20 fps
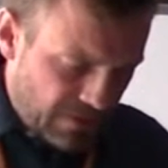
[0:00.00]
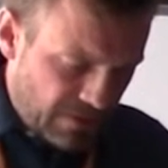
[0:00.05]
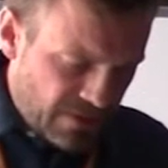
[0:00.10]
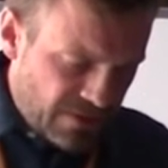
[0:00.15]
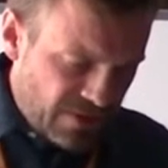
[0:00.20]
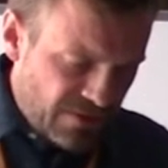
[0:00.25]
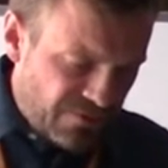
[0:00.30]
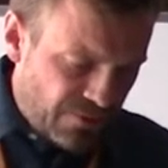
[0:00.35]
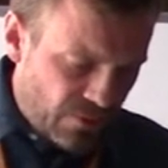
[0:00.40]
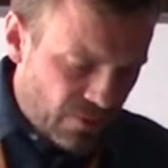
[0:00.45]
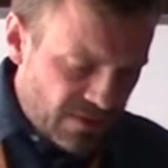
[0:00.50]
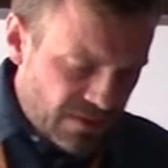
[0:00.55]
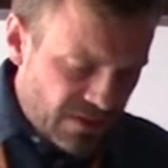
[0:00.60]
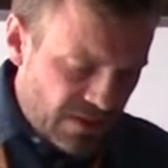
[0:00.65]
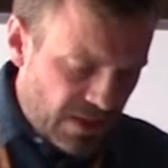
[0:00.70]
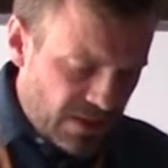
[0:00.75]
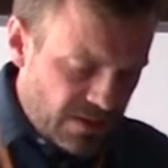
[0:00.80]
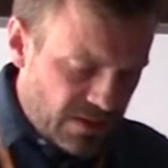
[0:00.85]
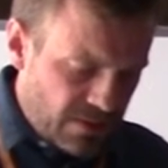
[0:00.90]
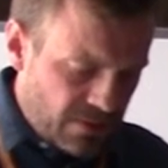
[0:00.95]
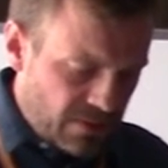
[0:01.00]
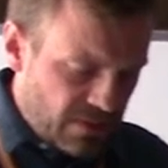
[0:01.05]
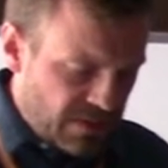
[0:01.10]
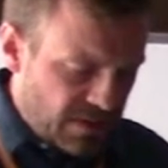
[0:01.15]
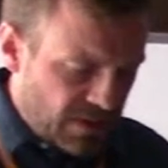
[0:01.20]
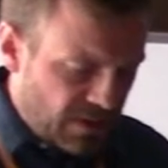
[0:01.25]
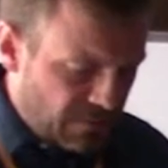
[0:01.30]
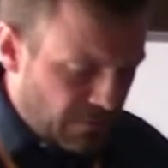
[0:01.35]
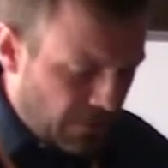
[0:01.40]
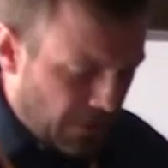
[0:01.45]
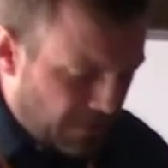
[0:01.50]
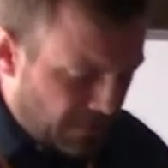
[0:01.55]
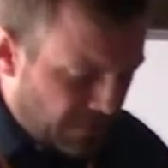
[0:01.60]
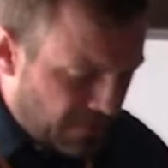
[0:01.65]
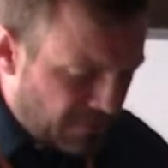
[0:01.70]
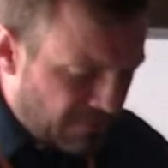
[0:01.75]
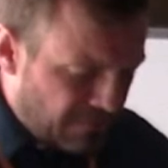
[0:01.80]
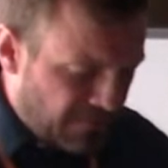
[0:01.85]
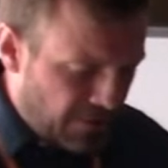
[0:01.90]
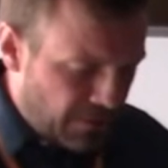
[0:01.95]
The seaporting dates coincide
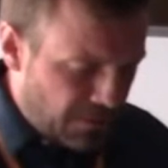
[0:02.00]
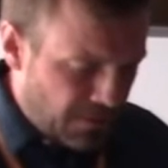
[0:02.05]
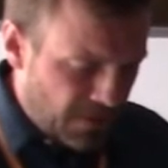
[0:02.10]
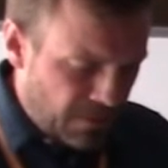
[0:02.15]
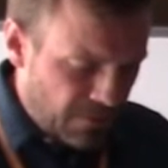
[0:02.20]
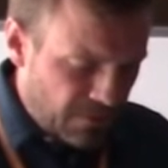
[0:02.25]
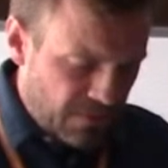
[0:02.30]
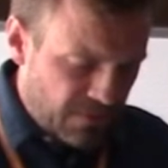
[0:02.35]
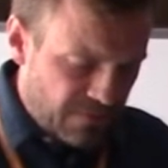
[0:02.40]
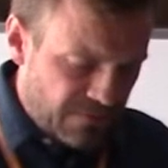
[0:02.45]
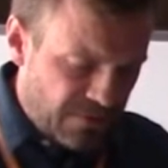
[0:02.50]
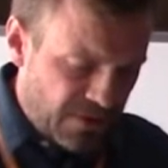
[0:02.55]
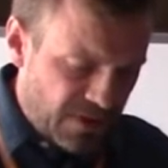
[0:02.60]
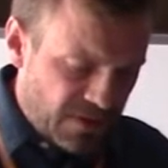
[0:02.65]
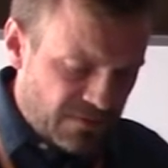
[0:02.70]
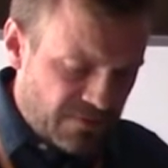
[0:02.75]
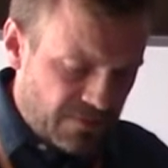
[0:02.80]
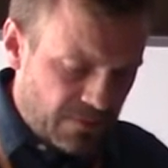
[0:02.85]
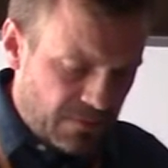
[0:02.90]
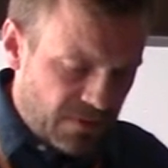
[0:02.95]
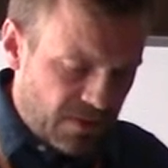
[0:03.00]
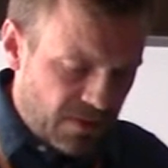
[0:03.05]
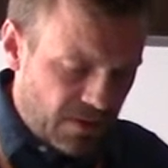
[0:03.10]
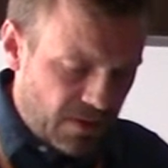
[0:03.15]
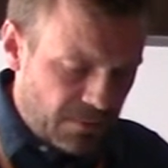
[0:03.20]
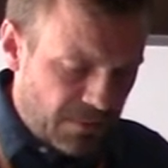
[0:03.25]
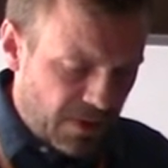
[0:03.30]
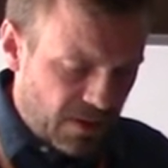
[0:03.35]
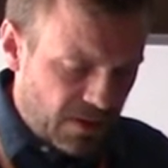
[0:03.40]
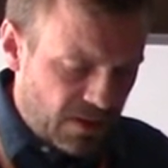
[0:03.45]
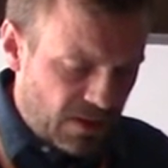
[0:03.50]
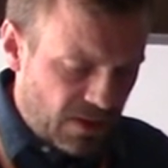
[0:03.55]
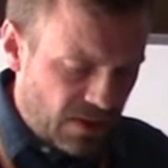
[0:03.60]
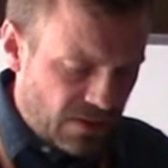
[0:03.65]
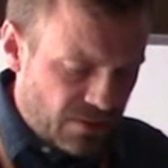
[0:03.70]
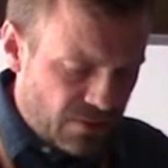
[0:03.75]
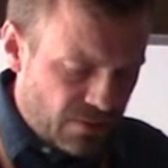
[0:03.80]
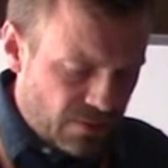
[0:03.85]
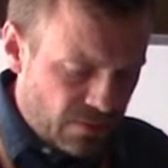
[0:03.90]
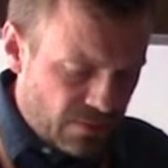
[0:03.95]
very well with the finds from the nearby
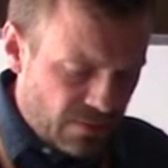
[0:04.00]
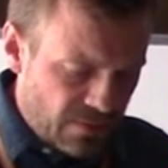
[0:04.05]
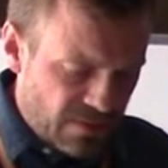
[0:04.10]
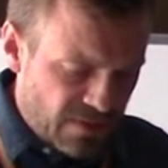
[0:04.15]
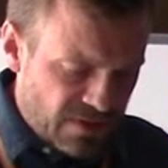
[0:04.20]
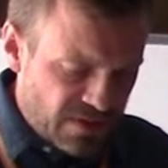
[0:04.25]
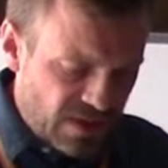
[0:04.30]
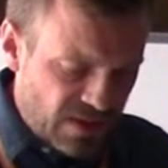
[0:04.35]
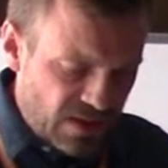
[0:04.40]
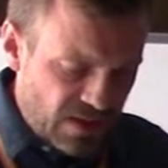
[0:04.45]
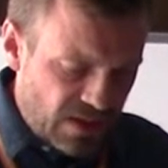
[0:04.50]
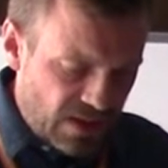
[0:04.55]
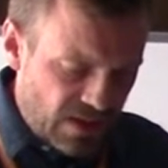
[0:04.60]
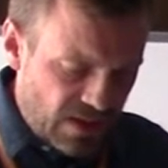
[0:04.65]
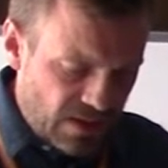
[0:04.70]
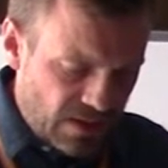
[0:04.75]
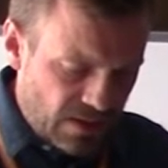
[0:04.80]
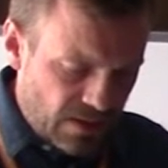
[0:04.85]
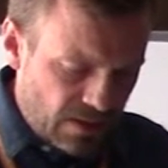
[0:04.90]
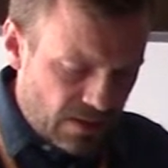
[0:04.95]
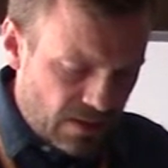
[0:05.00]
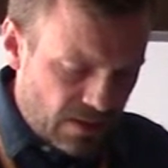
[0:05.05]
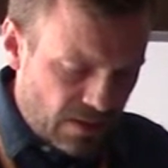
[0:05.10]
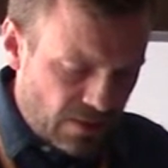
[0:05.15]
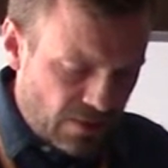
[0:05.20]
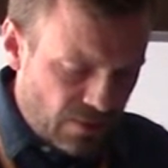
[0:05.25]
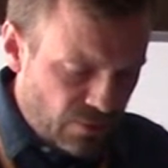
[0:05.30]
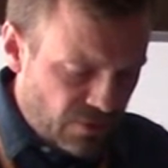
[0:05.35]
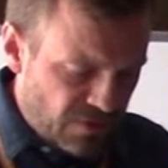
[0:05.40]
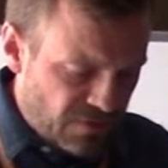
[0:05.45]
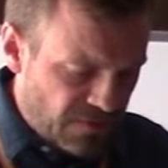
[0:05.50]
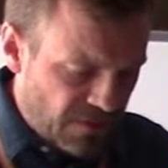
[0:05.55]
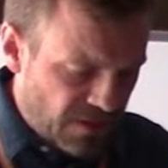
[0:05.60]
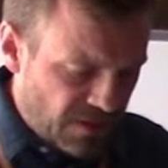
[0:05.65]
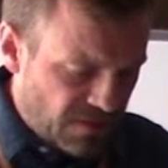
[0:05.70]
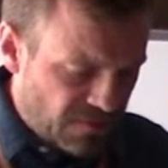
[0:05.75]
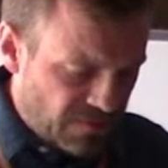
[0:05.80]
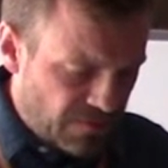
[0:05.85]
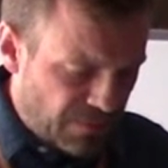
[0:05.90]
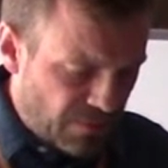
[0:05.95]
K2, thus indicating a use
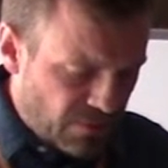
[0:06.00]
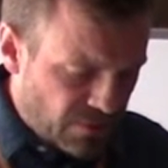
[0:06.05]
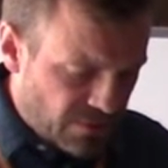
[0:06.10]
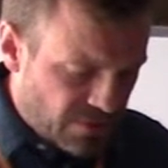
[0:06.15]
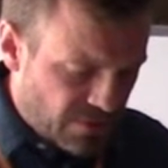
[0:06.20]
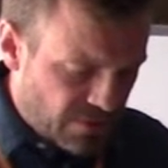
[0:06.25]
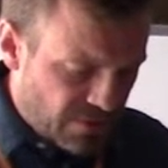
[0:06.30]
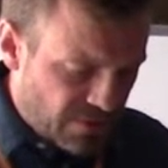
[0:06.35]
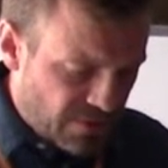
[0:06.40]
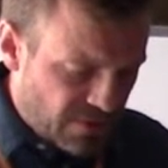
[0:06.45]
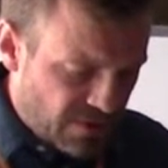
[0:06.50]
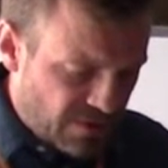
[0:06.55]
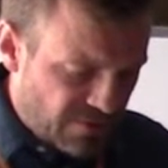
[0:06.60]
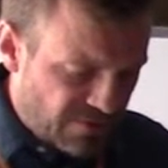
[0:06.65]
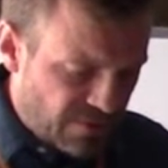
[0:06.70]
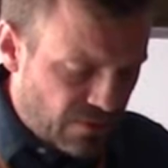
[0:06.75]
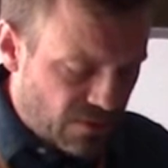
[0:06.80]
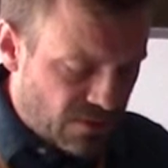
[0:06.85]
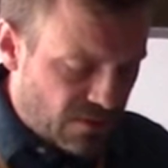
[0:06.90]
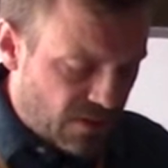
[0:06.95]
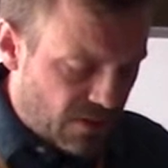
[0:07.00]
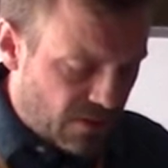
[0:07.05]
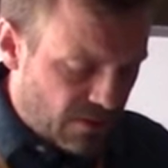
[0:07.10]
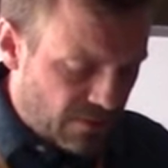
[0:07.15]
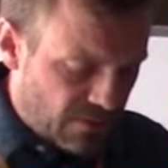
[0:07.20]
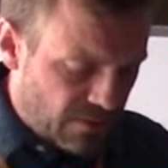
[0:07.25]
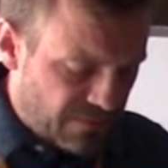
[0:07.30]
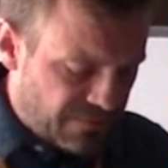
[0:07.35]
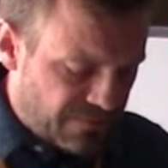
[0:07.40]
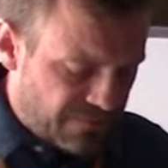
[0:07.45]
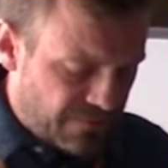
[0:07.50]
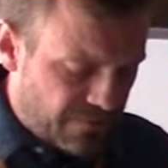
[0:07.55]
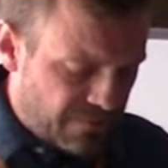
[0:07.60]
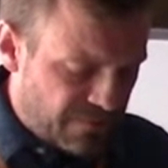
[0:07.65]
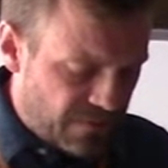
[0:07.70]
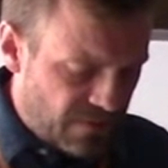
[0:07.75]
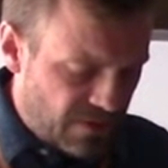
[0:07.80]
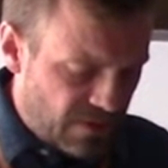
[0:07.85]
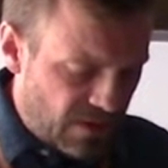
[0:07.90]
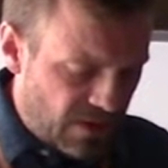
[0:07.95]
phase for both structures in the first half
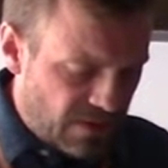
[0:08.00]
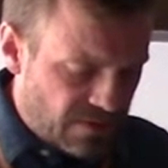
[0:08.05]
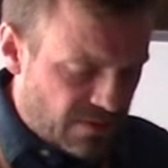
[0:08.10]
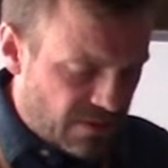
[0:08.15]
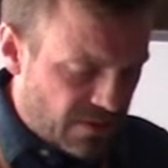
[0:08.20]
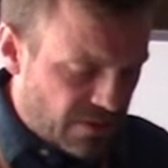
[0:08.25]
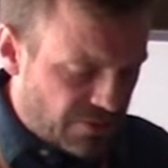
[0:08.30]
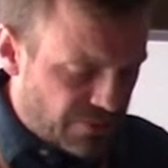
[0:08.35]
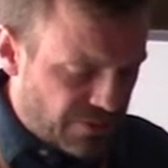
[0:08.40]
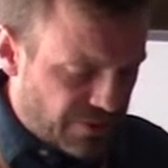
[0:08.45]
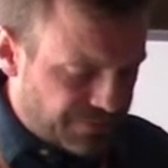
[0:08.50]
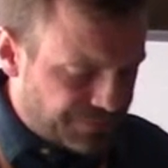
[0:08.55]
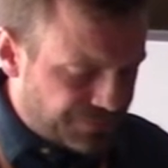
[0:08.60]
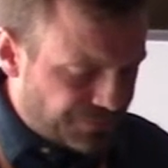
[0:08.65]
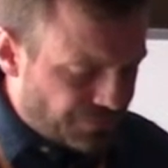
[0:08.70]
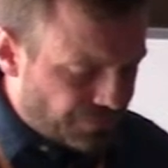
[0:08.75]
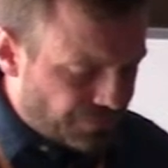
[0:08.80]
of the 8th century.